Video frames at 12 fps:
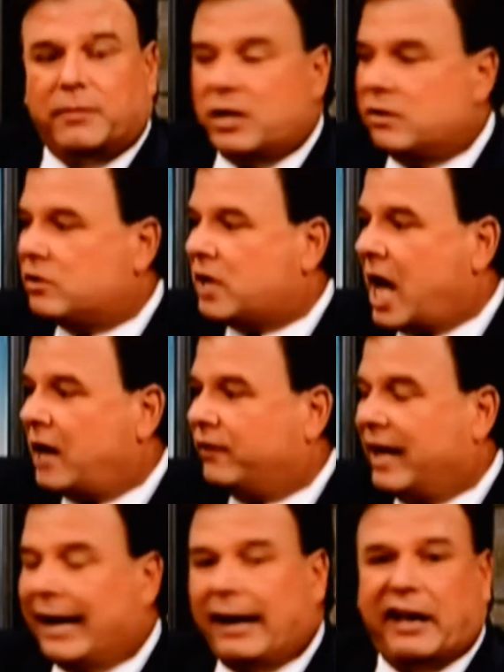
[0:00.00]
I mean, it's kind
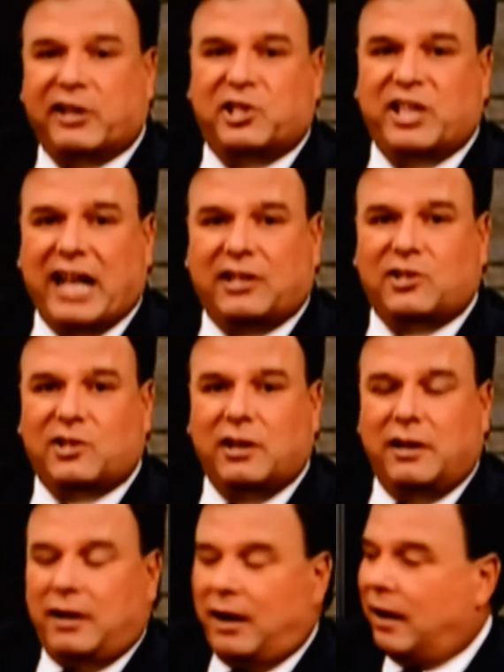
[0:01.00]
of like cassettes
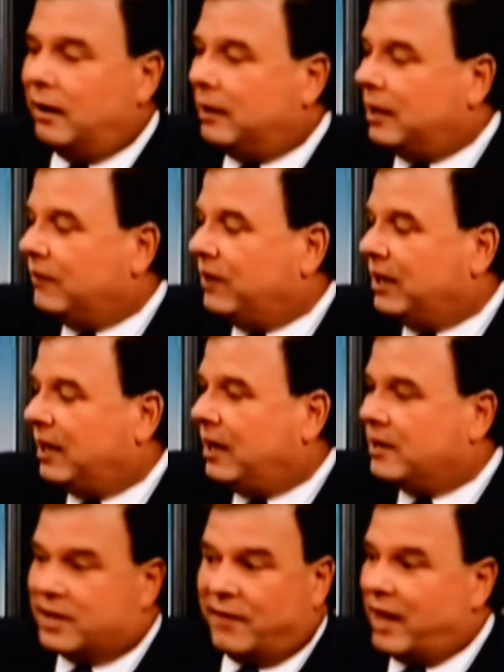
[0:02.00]
and
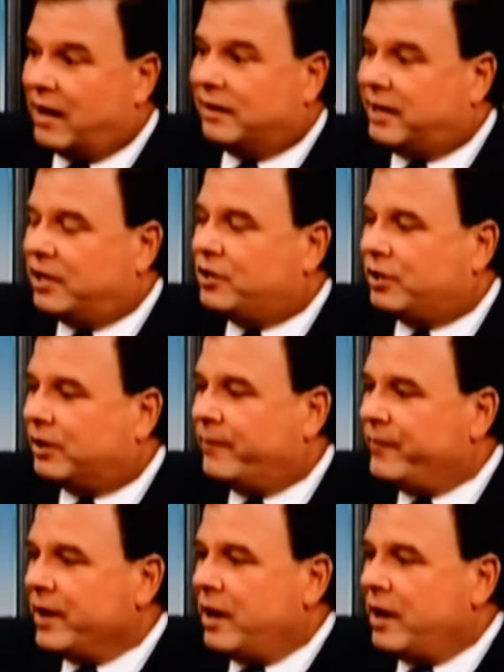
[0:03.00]
DVDs and then digital.